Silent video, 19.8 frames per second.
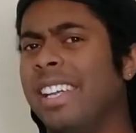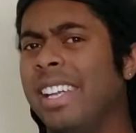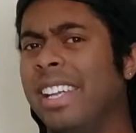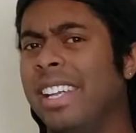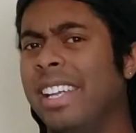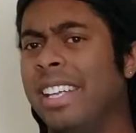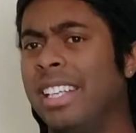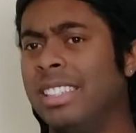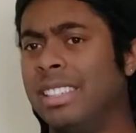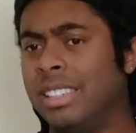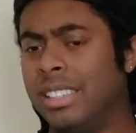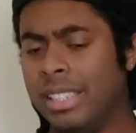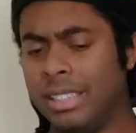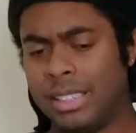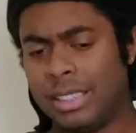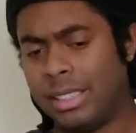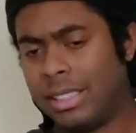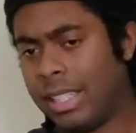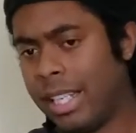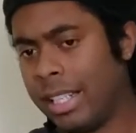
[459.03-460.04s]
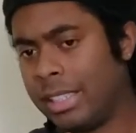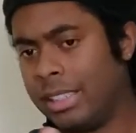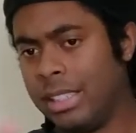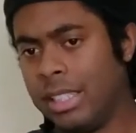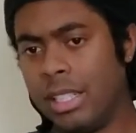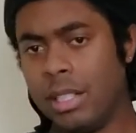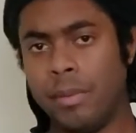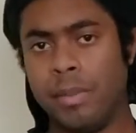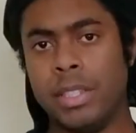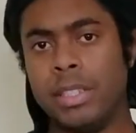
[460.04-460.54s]
is this
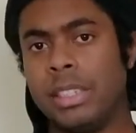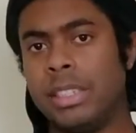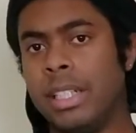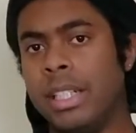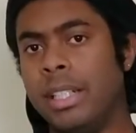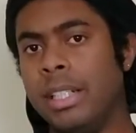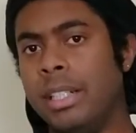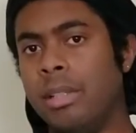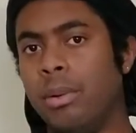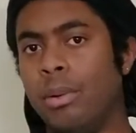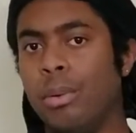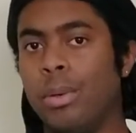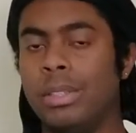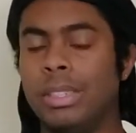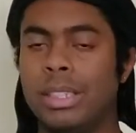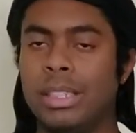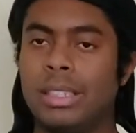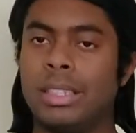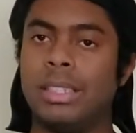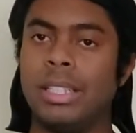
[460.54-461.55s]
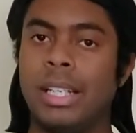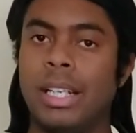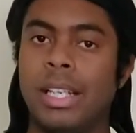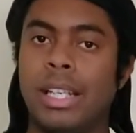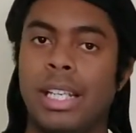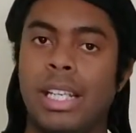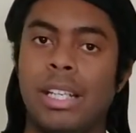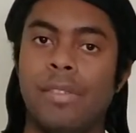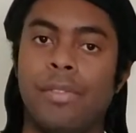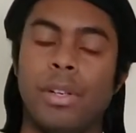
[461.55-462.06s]
section of the city or is this city
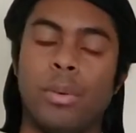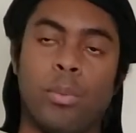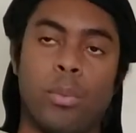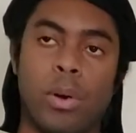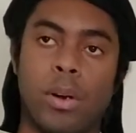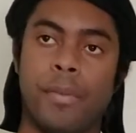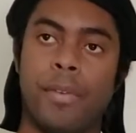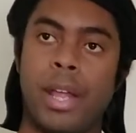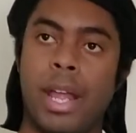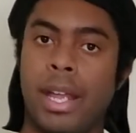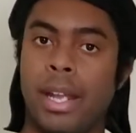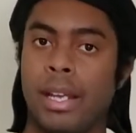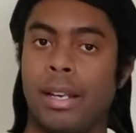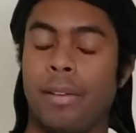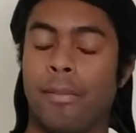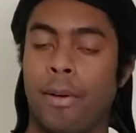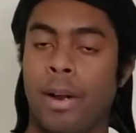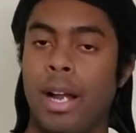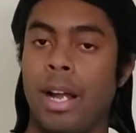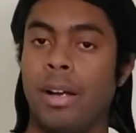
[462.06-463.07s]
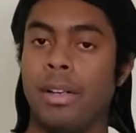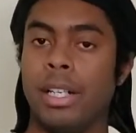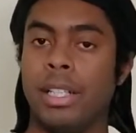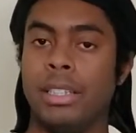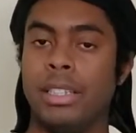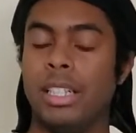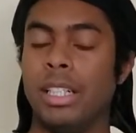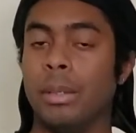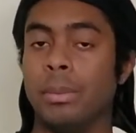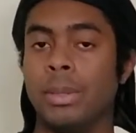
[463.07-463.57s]
even worth hanging around in
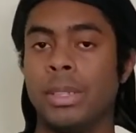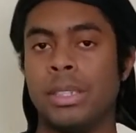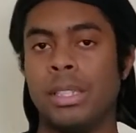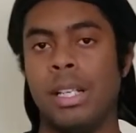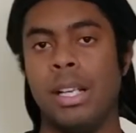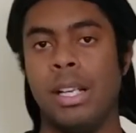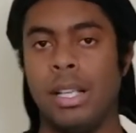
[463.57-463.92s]
tips?